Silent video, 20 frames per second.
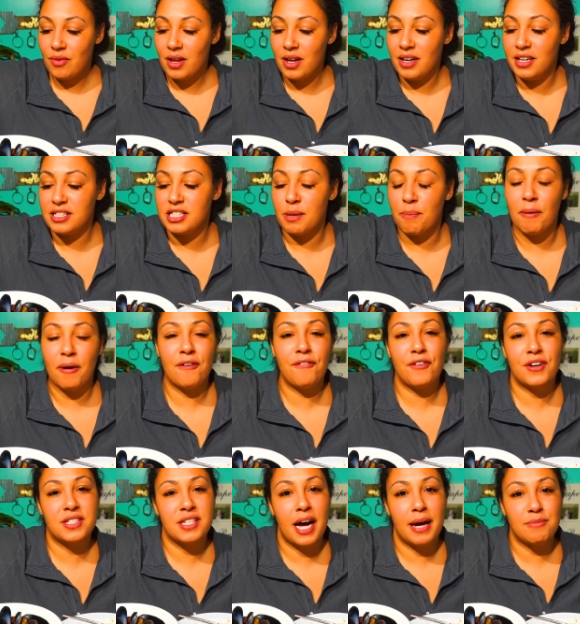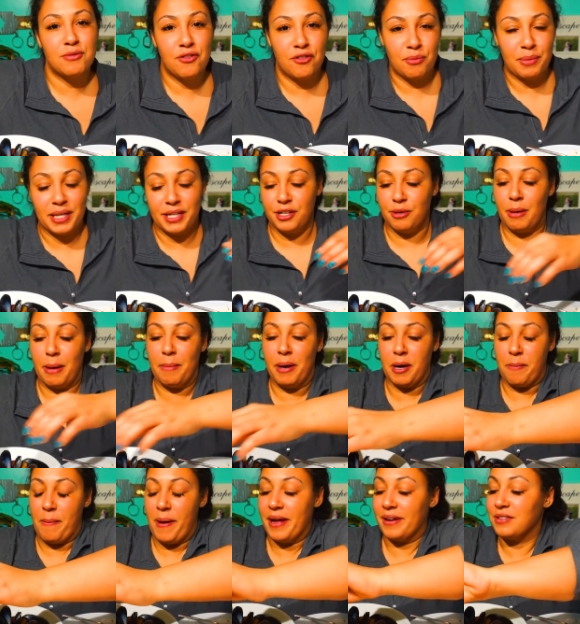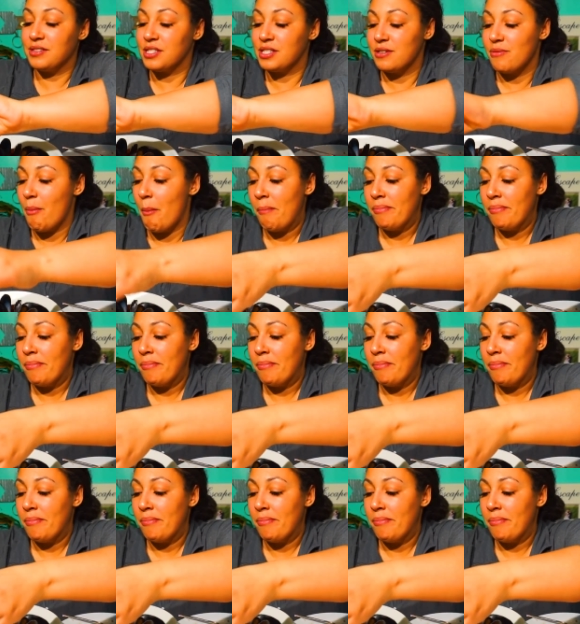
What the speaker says: It's a perfect time for me to do my mukbangs